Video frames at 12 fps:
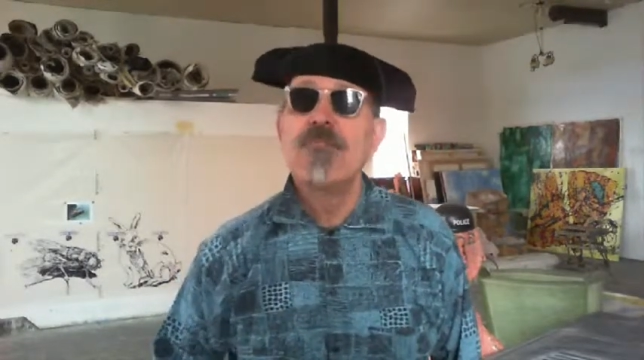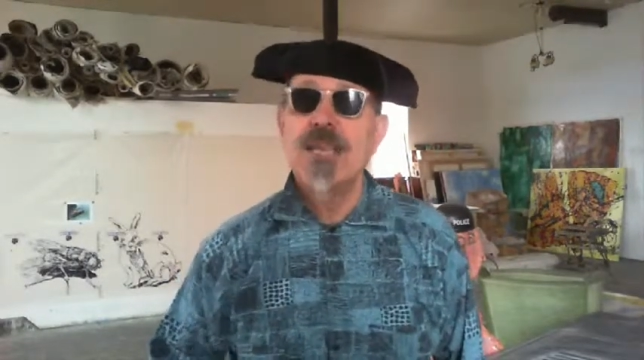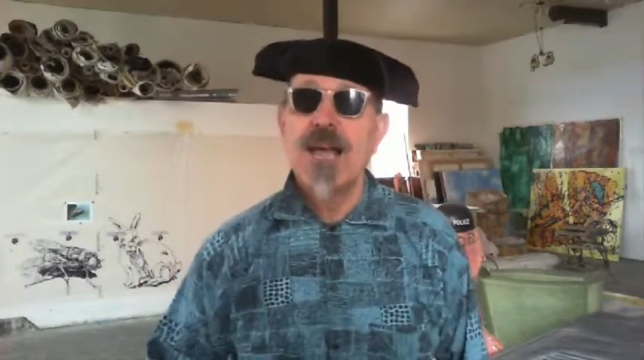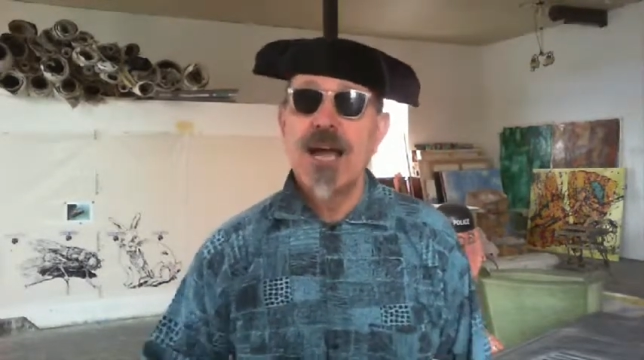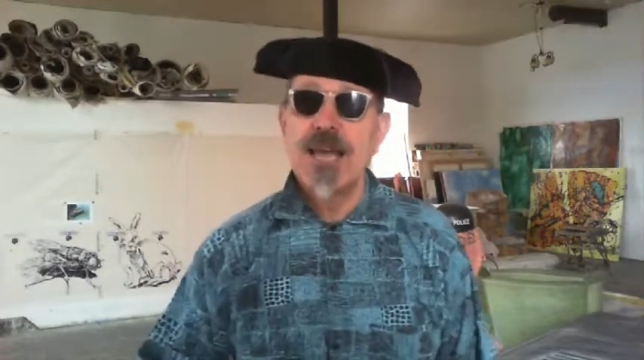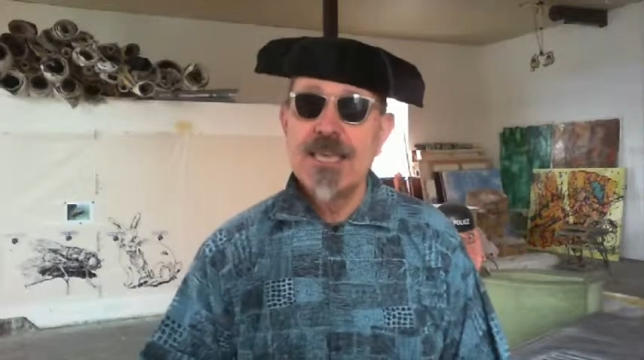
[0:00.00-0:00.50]
we
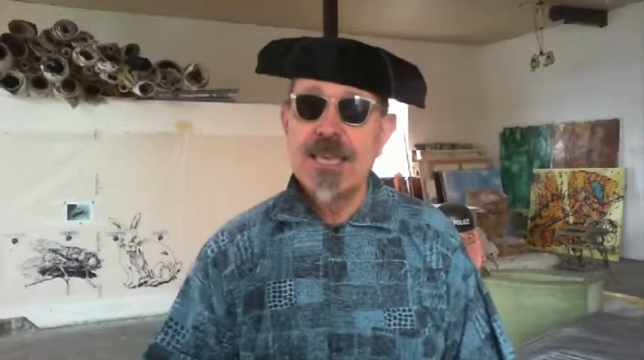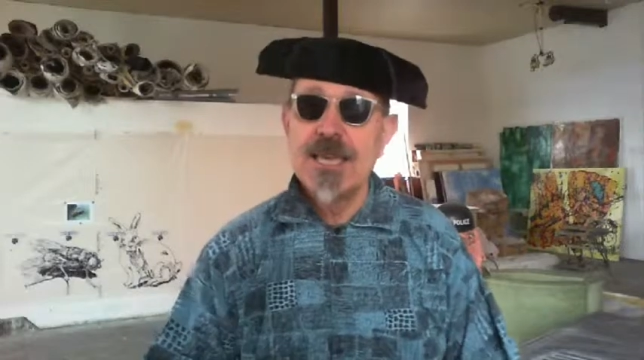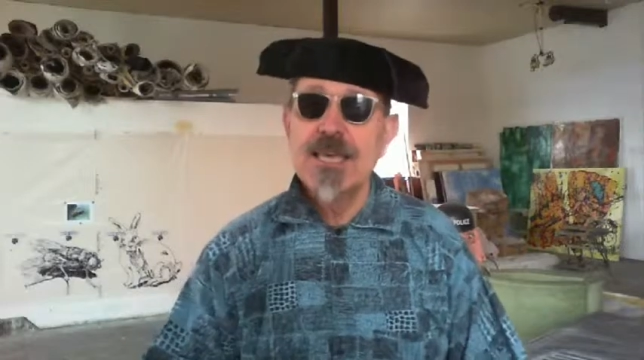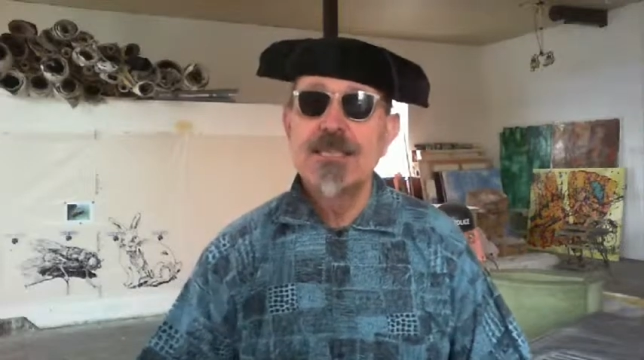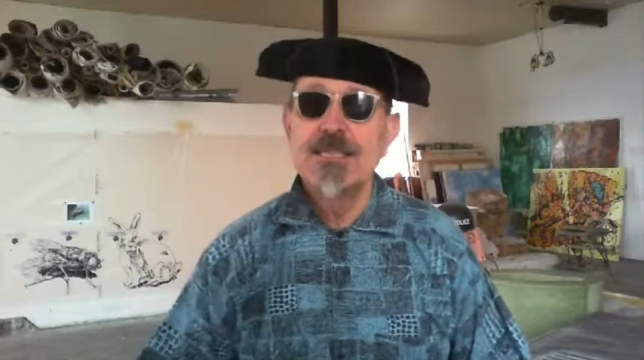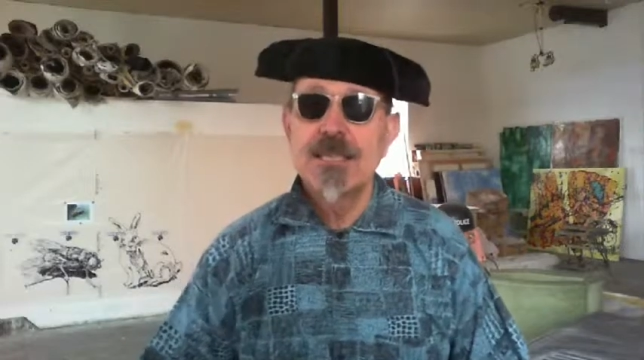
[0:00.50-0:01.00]
are here
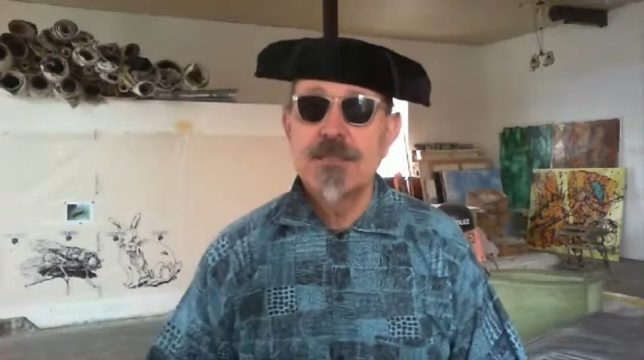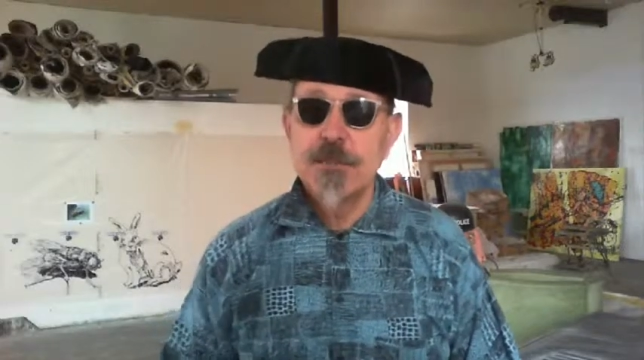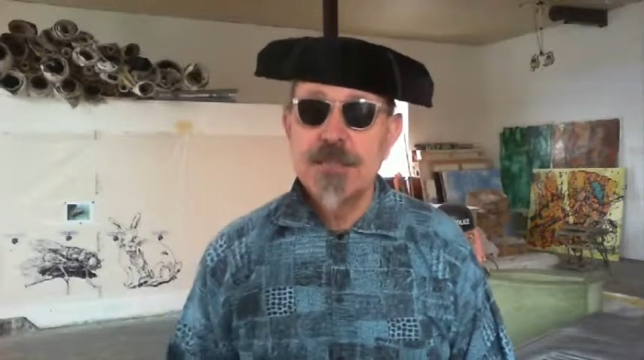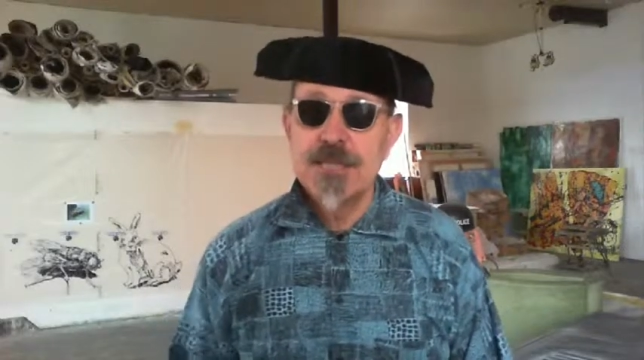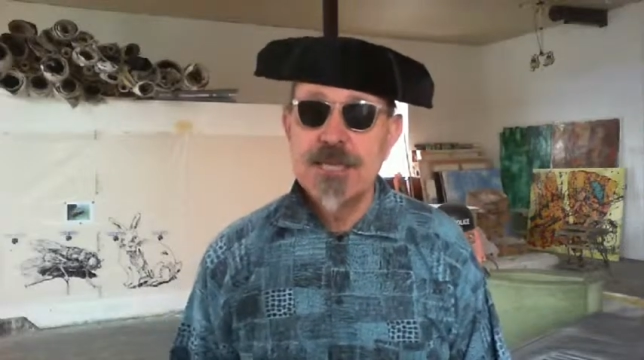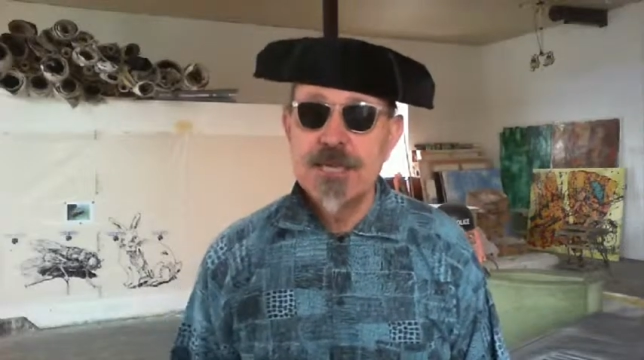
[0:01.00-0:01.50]
in this
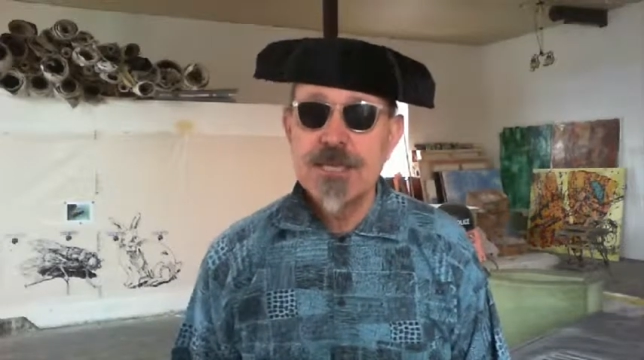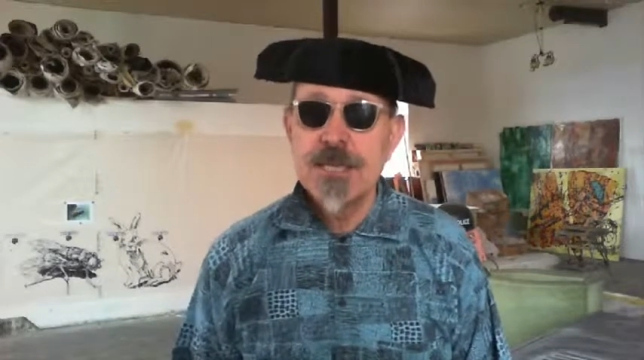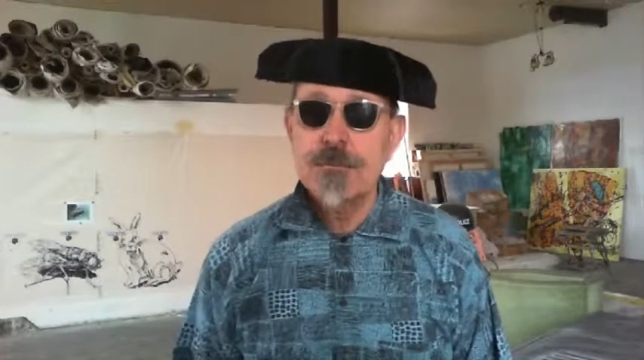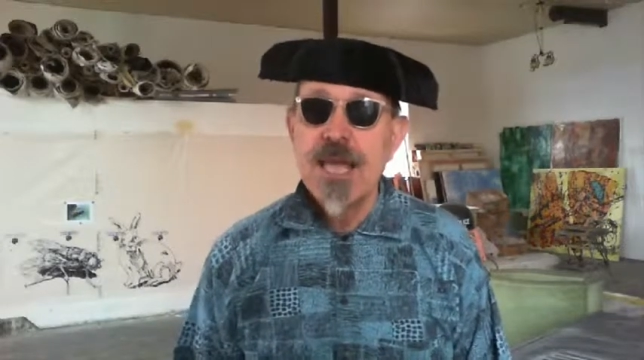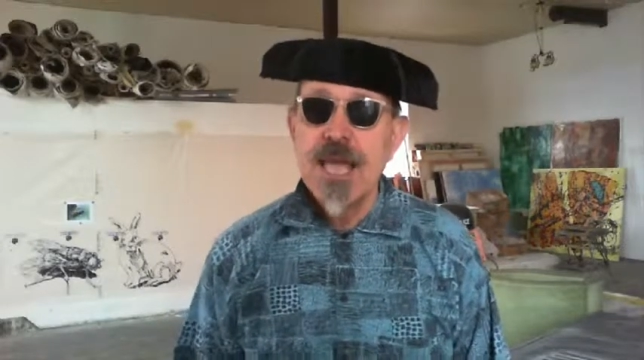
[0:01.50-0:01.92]
materium.